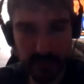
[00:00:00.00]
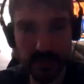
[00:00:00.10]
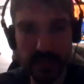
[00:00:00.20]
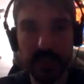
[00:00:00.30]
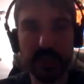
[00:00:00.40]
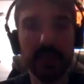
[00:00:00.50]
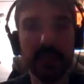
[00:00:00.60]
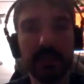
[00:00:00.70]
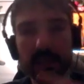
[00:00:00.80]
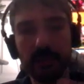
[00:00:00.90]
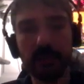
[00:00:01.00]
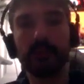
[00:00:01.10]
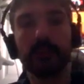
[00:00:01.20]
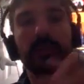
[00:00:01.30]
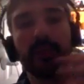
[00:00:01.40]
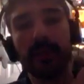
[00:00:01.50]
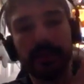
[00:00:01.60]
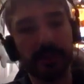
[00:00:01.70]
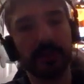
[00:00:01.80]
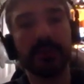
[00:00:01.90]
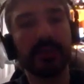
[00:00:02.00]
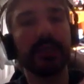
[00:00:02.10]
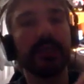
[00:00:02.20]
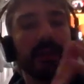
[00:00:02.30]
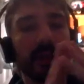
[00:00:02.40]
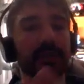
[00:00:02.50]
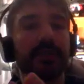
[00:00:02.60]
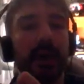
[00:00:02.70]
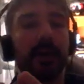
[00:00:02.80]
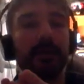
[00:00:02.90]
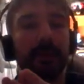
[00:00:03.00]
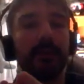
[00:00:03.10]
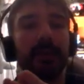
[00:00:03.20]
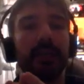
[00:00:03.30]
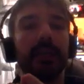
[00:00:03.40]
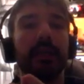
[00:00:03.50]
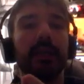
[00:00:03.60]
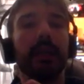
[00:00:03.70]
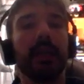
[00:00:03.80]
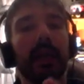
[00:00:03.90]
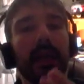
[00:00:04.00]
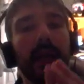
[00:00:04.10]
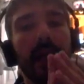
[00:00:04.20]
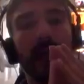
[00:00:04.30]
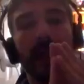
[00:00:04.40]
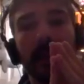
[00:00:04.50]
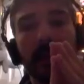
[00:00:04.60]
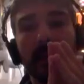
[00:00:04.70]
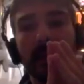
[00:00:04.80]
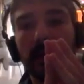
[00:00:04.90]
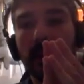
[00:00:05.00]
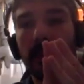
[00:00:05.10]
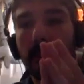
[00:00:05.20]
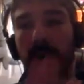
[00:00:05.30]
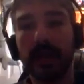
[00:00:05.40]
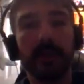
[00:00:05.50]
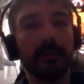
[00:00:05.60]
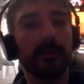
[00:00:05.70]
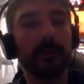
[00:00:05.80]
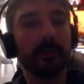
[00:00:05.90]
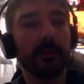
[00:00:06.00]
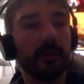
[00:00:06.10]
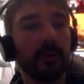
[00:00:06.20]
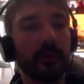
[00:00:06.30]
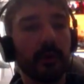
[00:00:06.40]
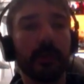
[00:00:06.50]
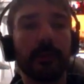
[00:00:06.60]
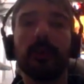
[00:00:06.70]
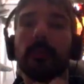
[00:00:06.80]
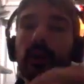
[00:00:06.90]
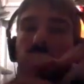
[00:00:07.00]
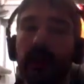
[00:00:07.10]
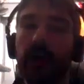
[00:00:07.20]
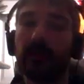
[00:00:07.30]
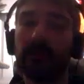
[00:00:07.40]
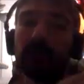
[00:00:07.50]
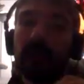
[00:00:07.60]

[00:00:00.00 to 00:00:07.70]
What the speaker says: say, deals with uncertainty and undecidability. And Michael brought up the Markov,